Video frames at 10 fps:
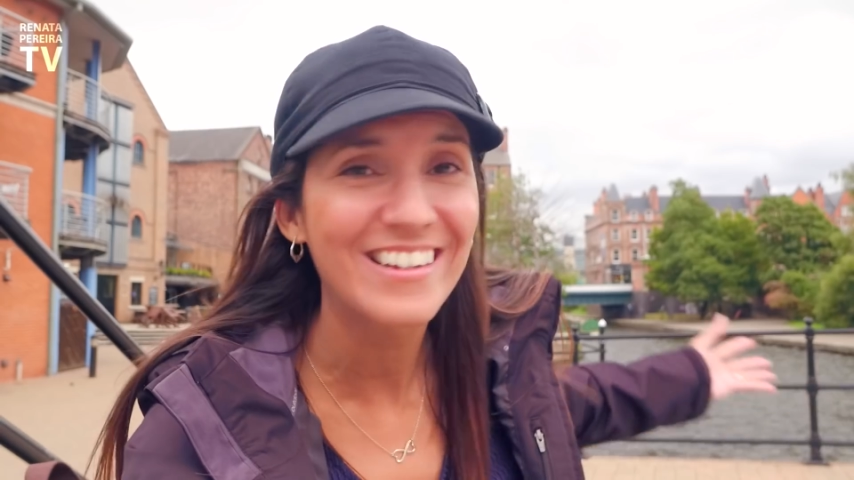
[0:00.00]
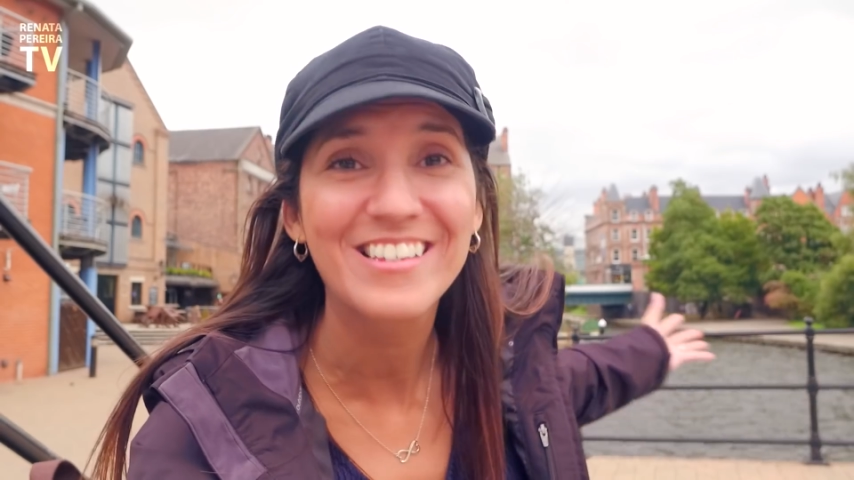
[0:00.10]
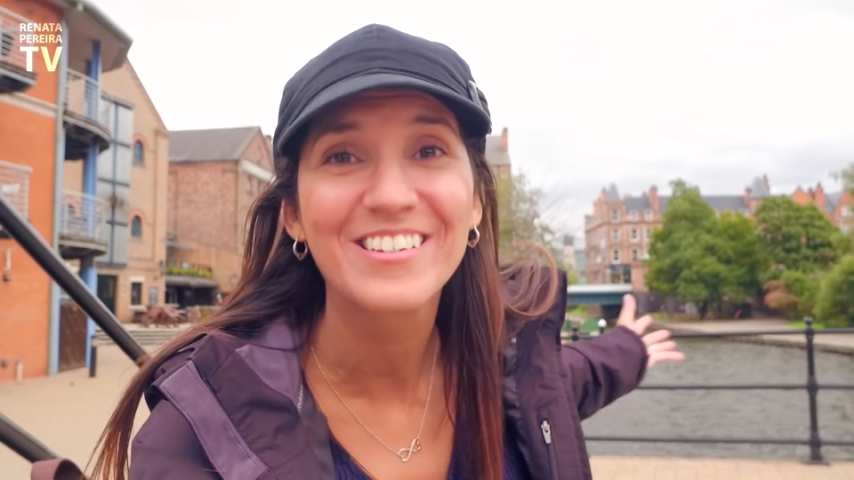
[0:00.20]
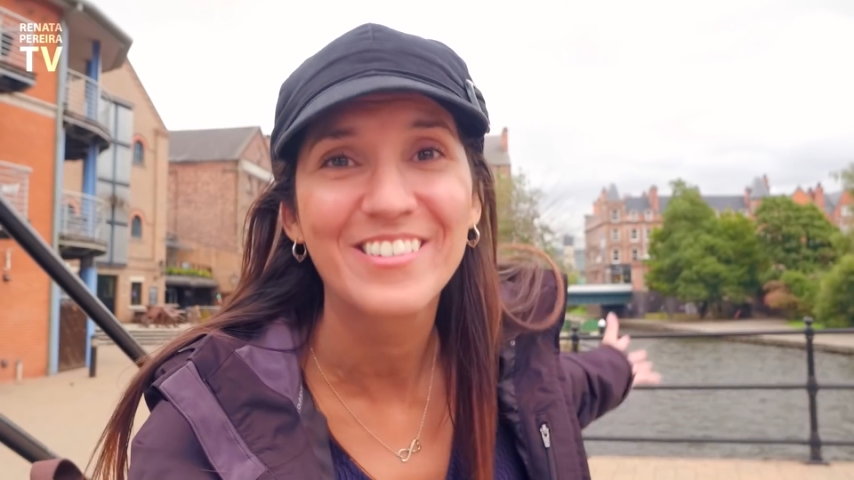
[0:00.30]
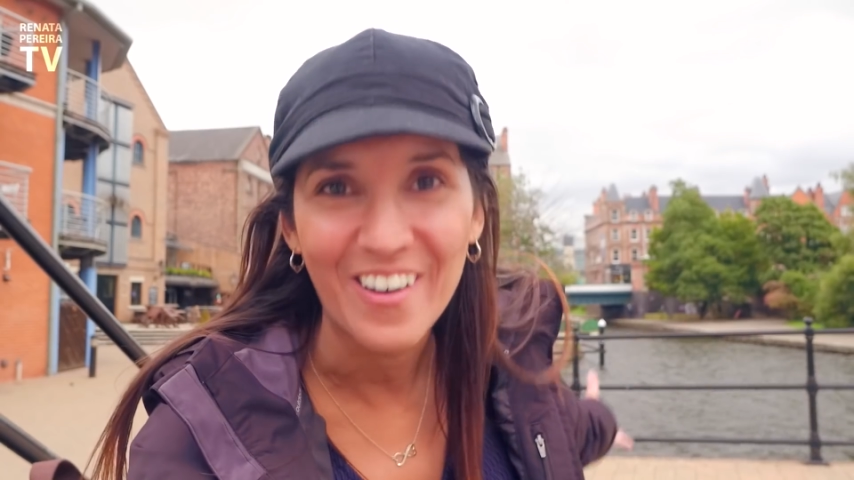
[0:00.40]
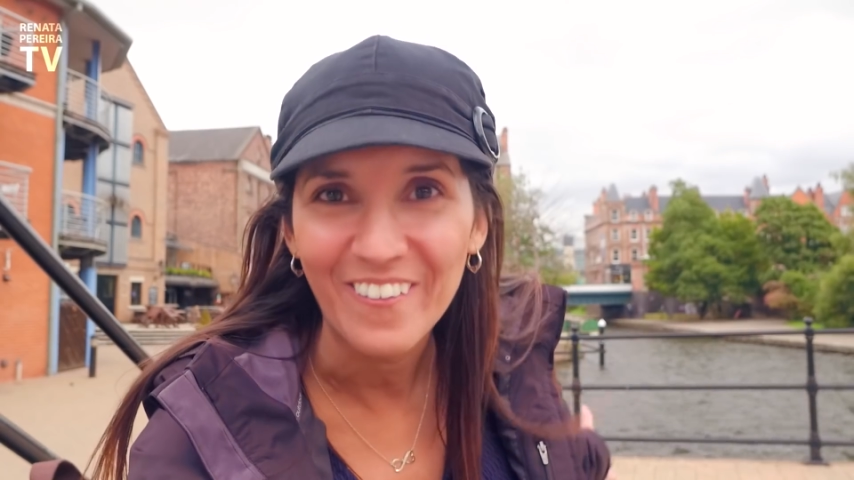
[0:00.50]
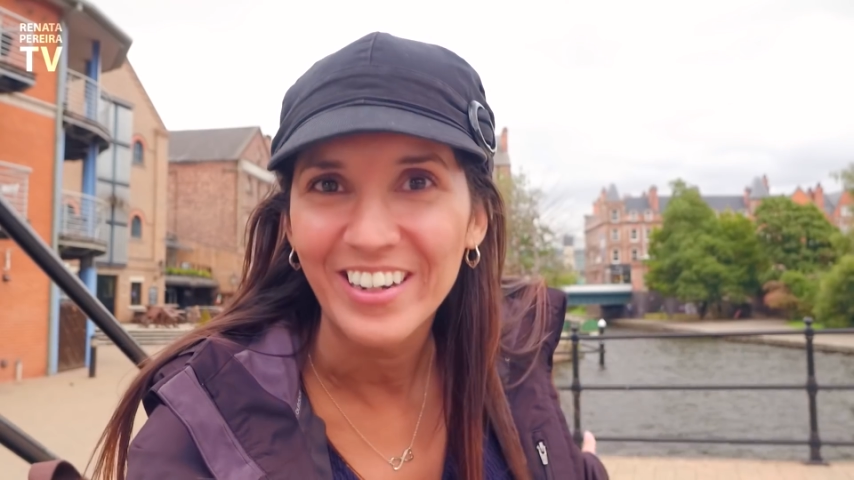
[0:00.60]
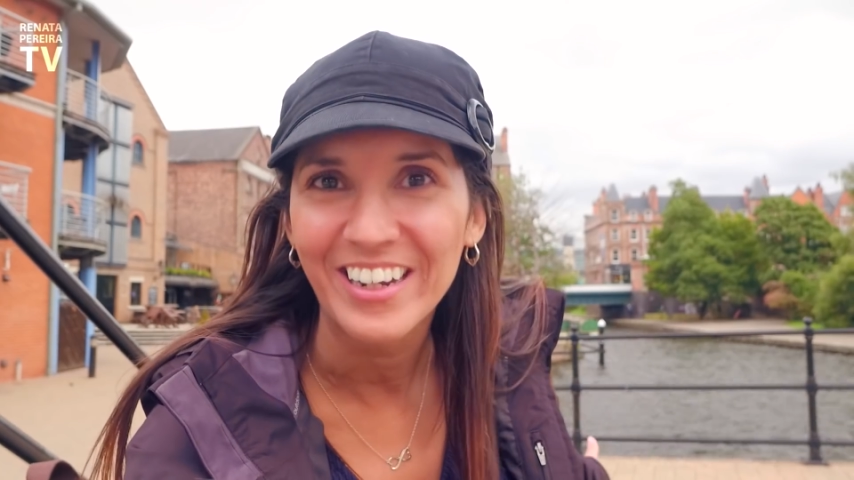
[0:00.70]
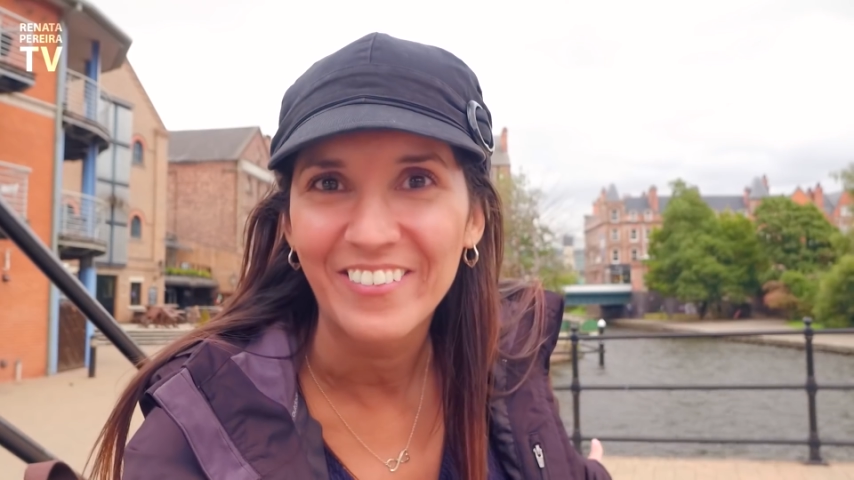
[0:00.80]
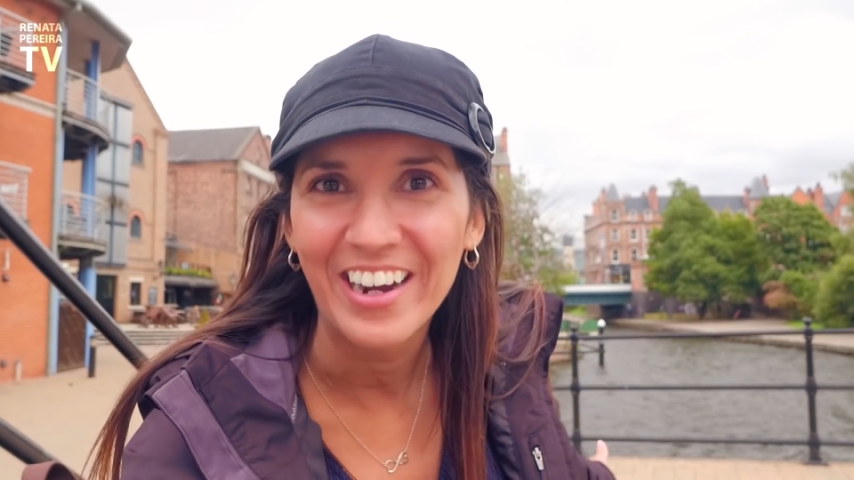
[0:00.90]
There's no
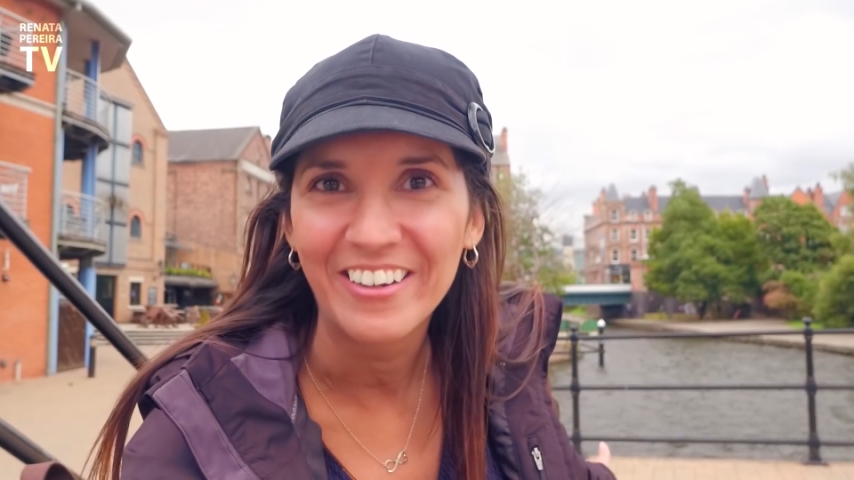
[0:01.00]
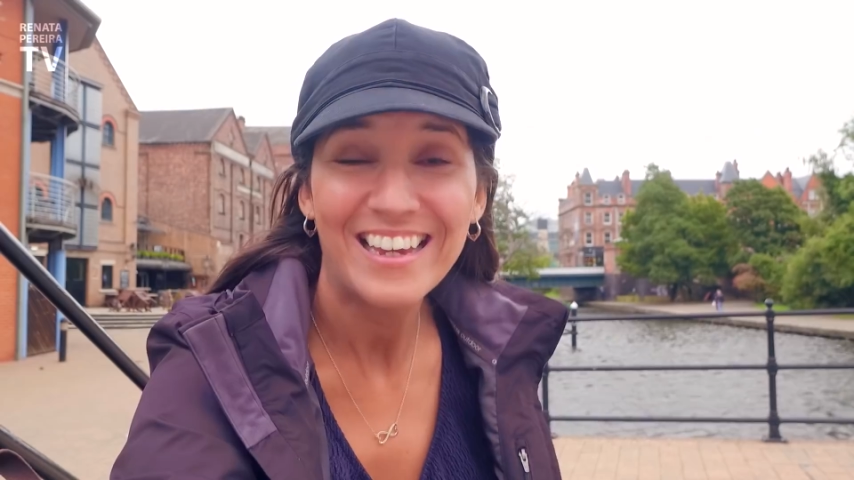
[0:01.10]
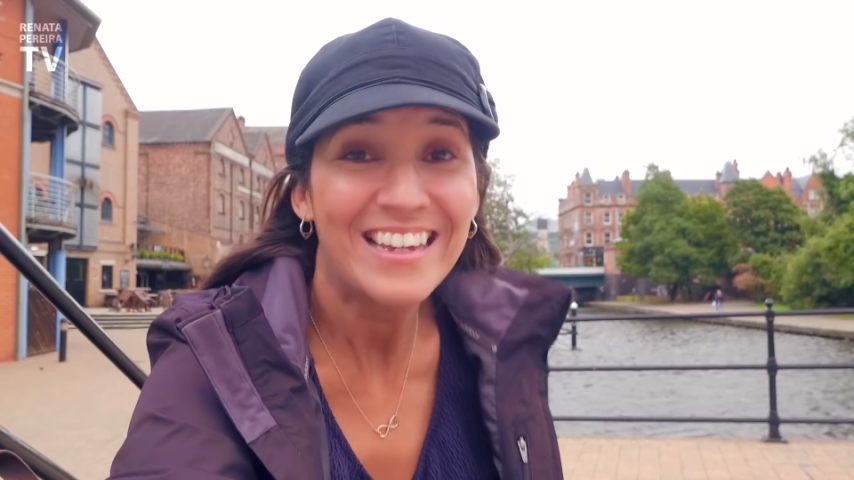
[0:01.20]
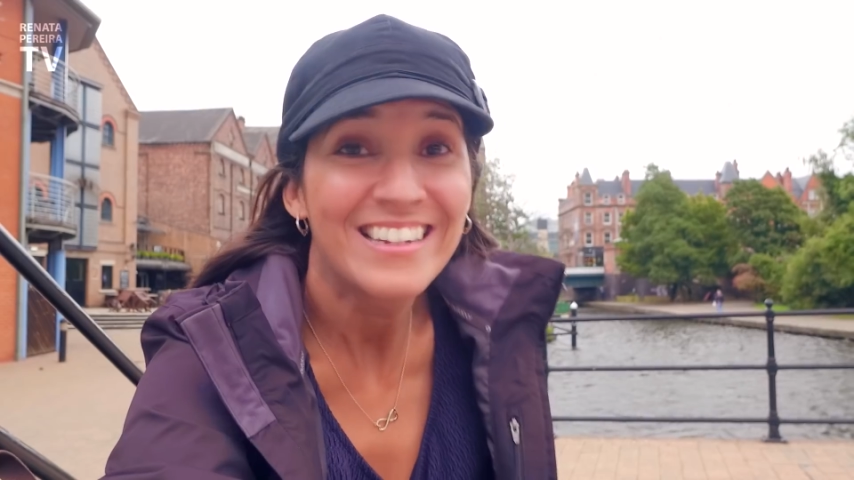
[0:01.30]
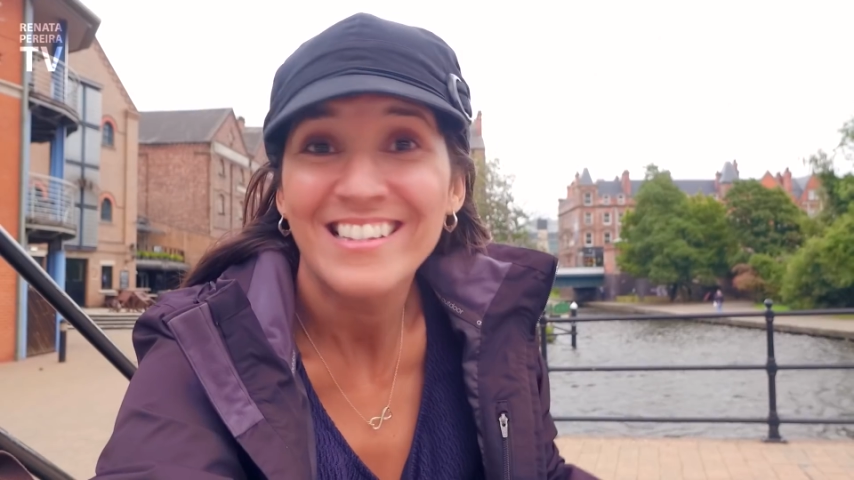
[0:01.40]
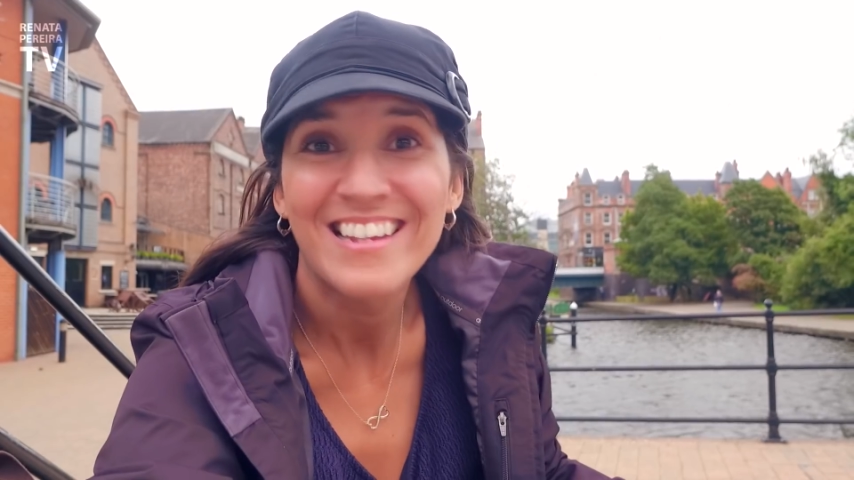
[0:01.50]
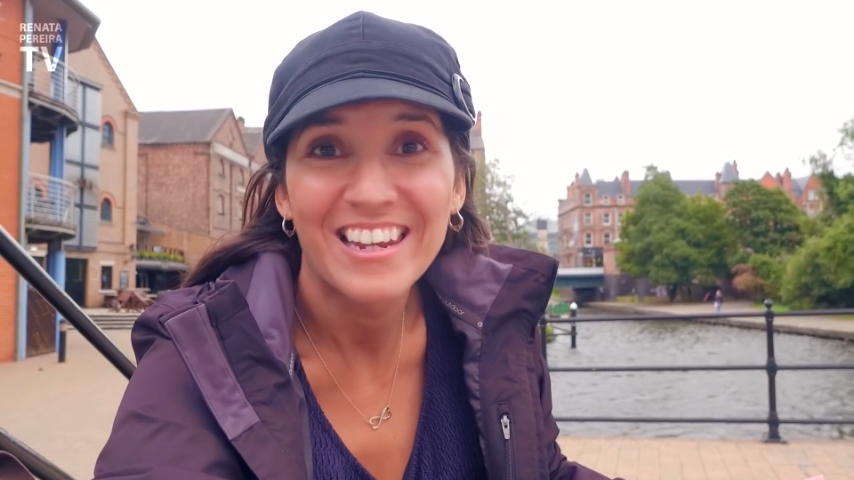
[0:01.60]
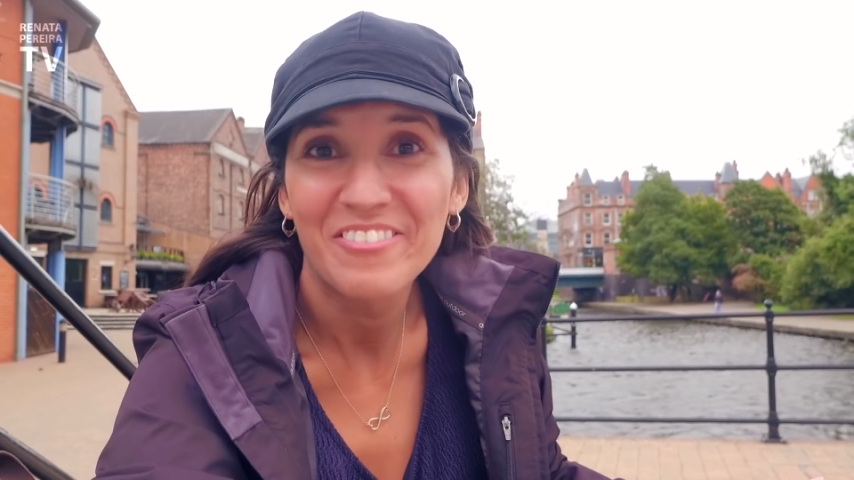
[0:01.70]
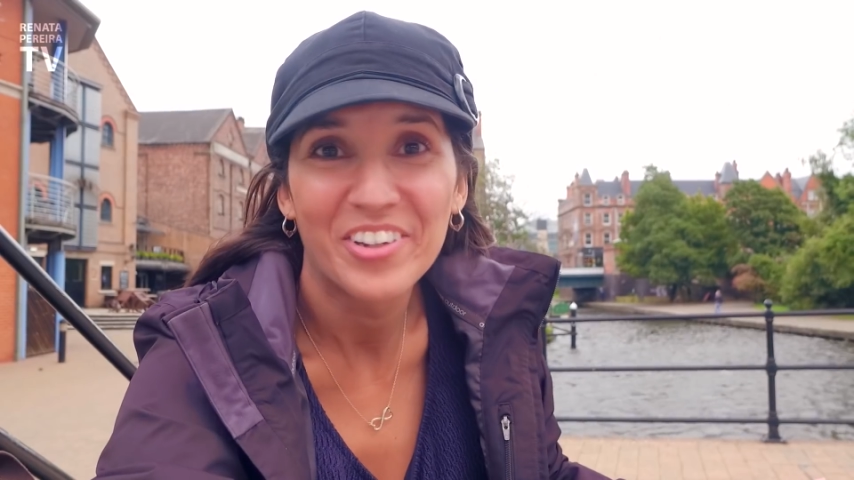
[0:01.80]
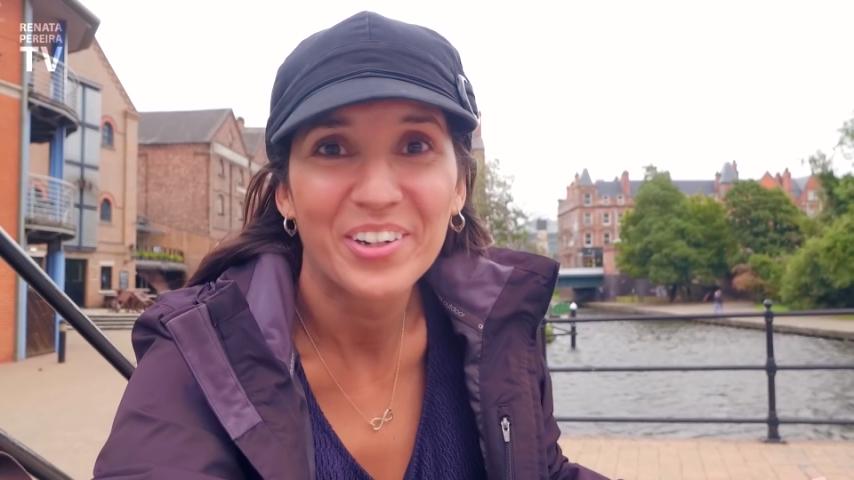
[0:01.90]
one around, and it's
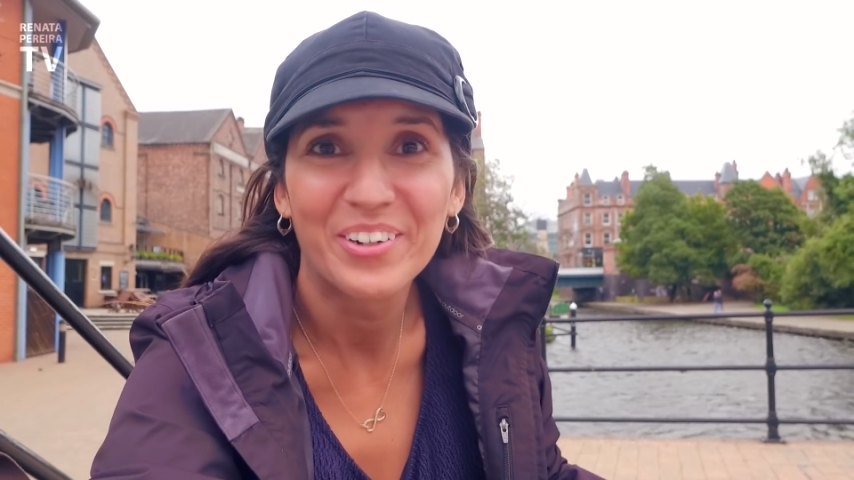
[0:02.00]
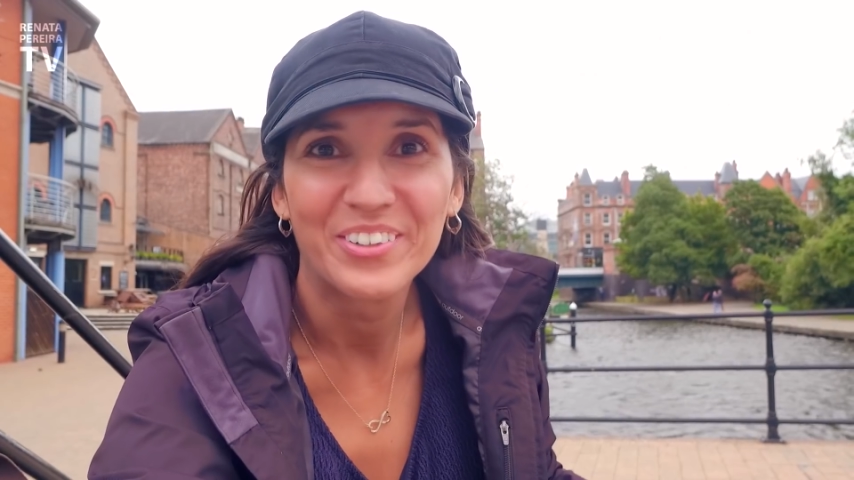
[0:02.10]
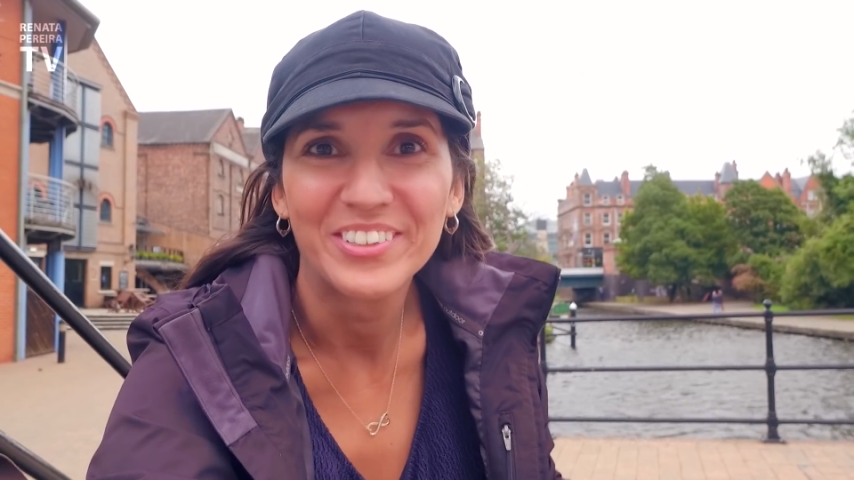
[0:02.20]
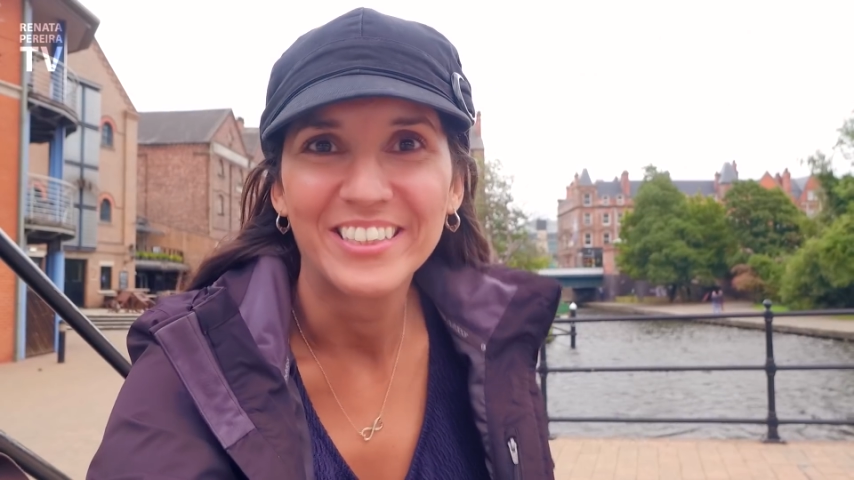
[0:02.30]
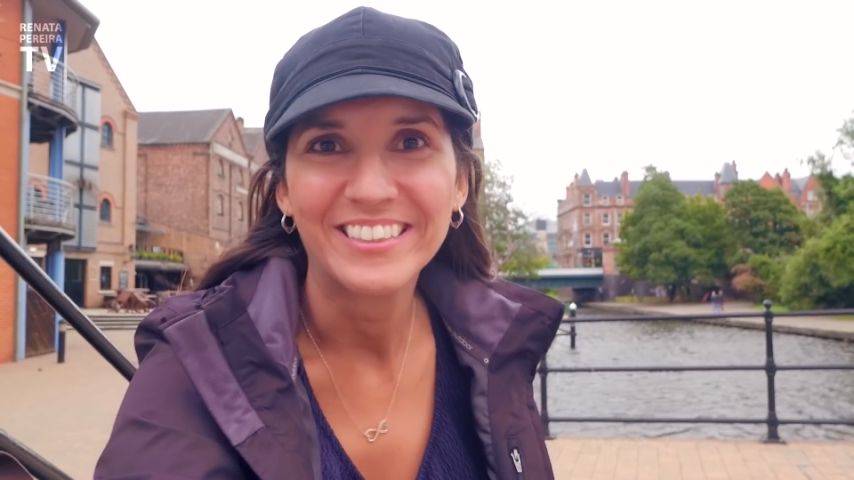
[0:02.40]
not even cold.